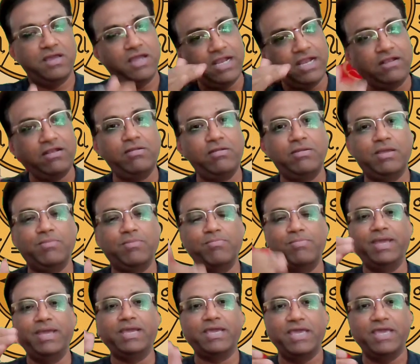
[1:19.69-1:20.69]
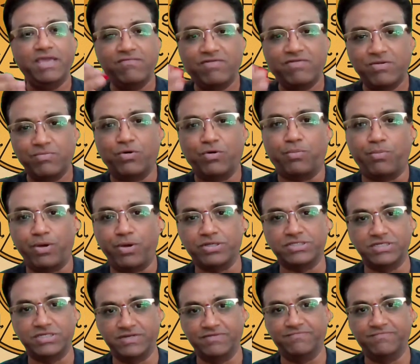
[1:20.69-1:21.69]
it will make even more
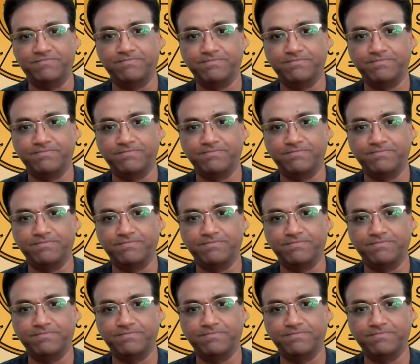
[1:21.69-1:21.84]
positive.